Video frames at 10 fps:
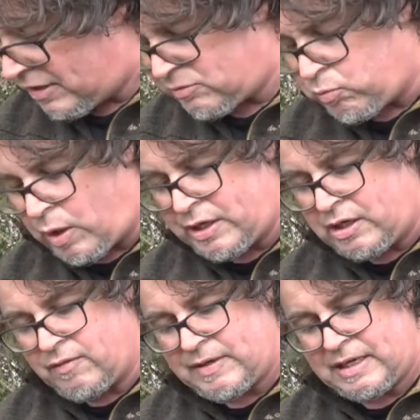that's one of
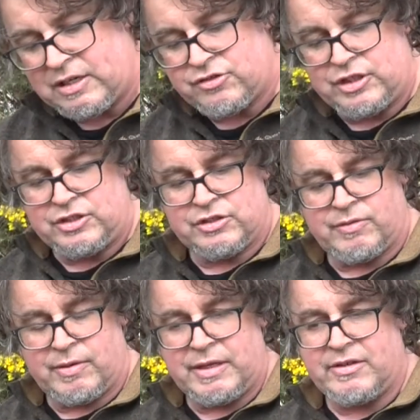the lovely little traditions
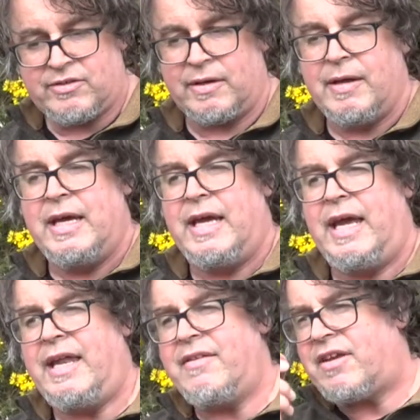around Easter.
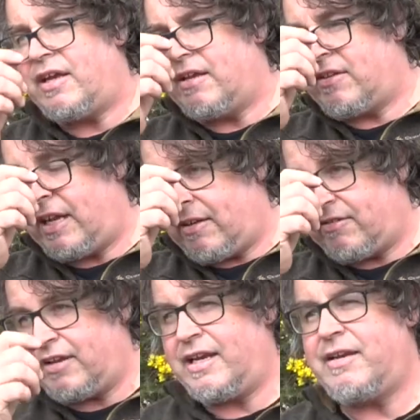Hens kind of tend to
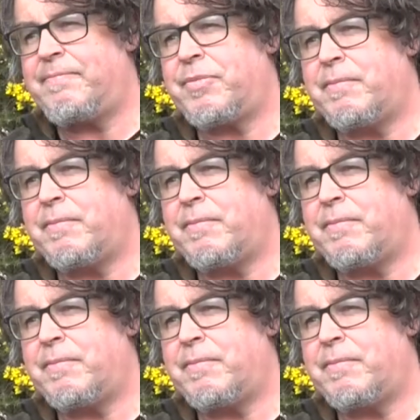set.